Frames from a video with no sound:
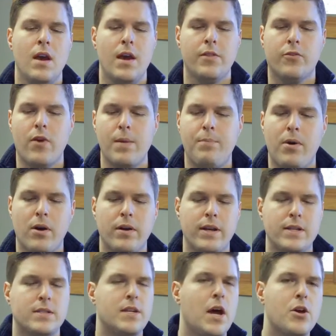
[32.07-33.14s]
And the great part
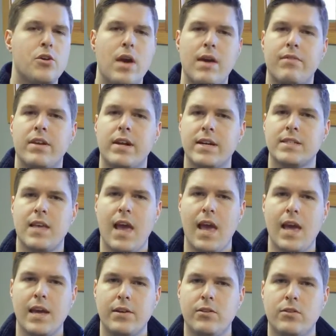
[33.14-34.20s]
is now you have a nice
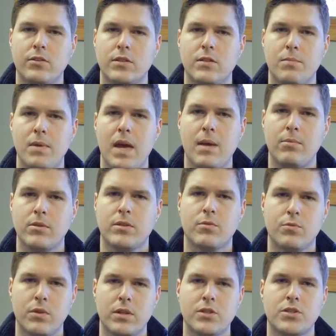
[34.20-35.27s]
handle to be able to
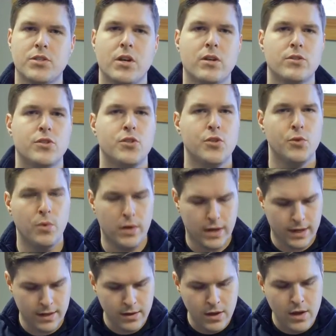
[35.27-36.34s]
really start to
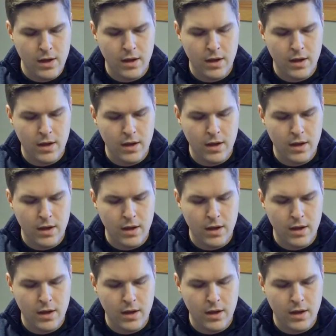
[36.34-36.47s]
uh,